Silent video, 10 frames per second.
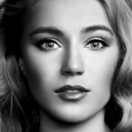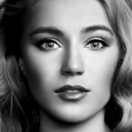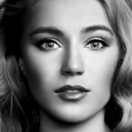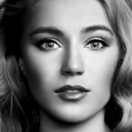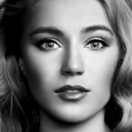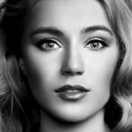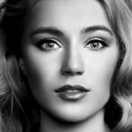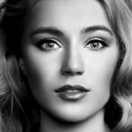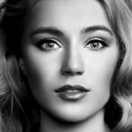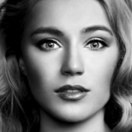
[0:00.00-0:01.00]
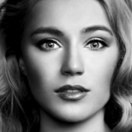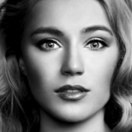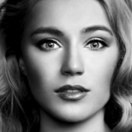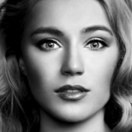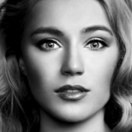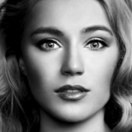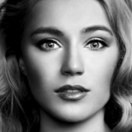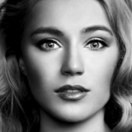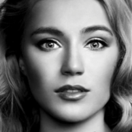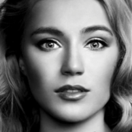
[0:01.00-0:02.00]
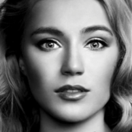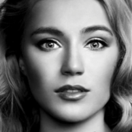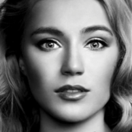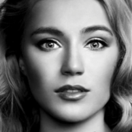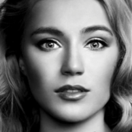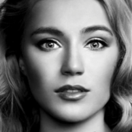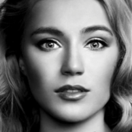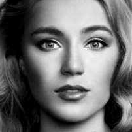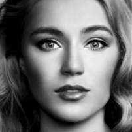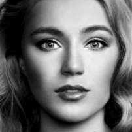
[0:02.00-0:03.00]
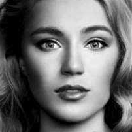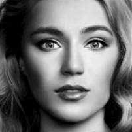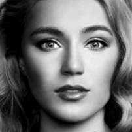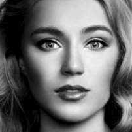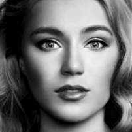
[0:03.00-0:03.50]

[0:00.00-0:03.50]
The face doesn't move, so there is nothing to read.